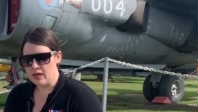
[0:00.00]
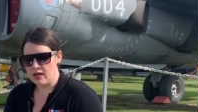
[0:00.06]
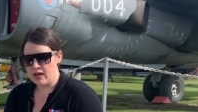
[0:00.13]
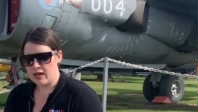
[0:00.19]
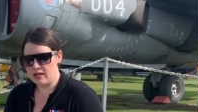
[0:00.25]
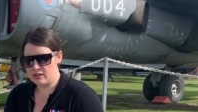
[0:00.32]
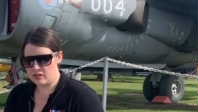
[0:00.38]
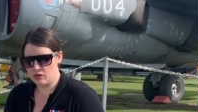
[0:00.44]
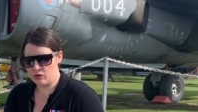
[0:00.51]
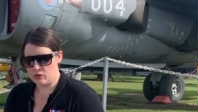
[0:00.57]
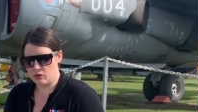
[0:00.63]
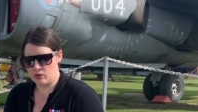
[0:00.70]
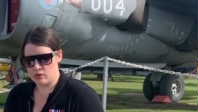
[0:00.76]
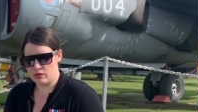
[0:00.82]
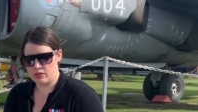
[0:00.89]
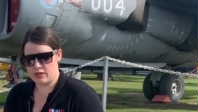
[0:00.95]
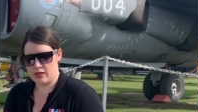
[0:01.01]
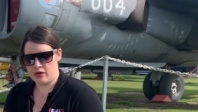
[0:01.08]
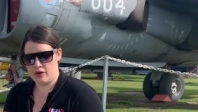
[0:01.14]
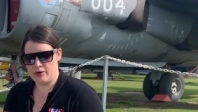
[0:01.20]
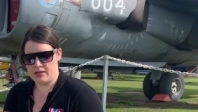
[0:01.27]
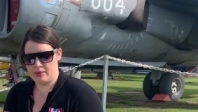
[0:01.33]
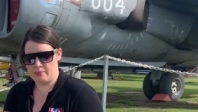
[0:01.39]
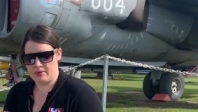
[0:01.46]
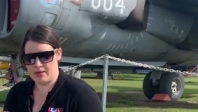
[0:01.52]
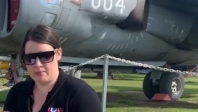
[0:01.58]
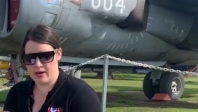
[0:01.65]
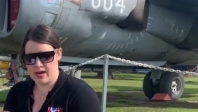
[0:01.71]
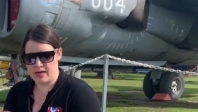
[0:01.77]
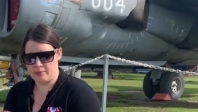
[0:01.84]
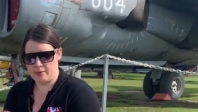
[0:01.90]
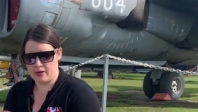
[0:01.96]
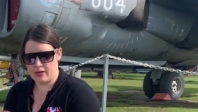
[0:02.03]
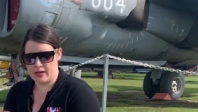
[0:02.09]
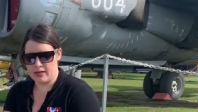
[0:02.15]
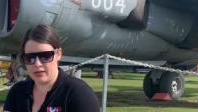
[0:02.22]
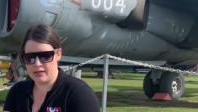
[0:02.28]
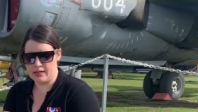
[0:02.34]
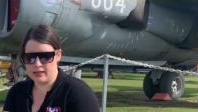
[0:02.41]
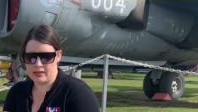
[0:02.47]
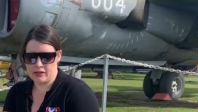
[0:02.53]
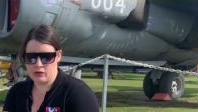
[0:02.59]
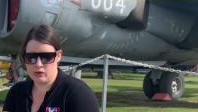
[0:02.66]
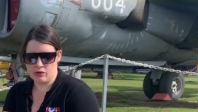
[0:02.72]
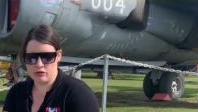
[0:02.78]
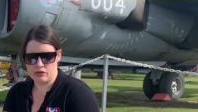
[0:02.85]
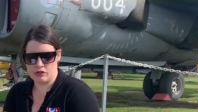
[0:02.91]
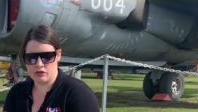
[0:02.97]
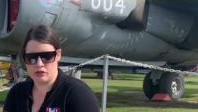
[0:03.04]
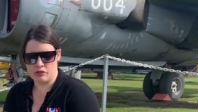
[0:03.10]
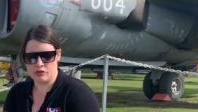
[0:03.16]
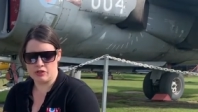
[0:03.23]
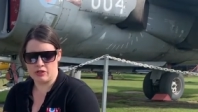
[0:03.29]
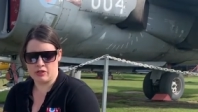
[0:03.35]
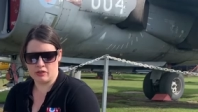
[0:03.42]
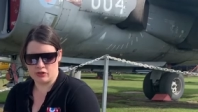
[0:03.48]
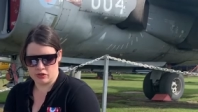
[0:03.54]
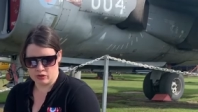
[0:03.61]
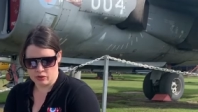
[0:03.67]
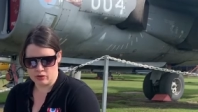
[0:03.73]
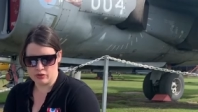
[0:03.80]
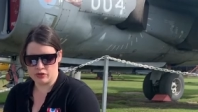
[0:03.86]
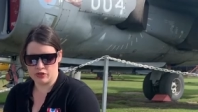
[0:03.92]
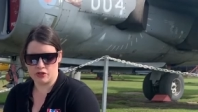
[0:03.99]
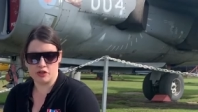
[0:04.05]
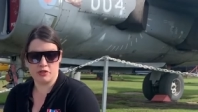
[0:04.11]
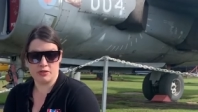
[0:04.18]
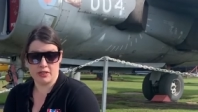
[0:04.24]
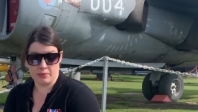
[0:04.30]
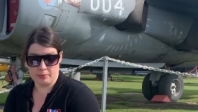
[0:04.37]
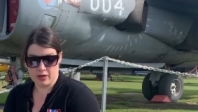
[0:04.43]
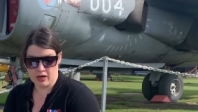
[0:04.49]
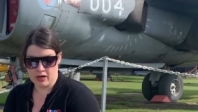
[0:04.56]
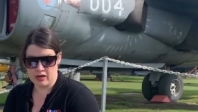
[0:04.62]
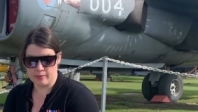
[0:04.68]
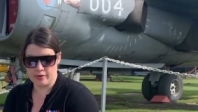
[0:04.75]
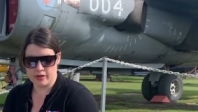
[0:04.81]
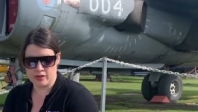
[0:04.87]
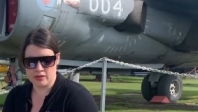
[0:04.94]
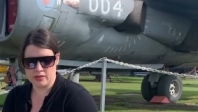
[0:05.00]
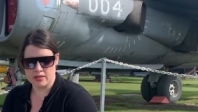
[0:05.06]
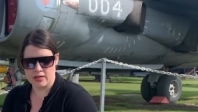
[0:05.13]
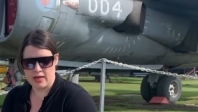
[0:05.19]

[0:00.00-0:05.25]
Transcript: As laws can only be made by a legally constituted Parliament,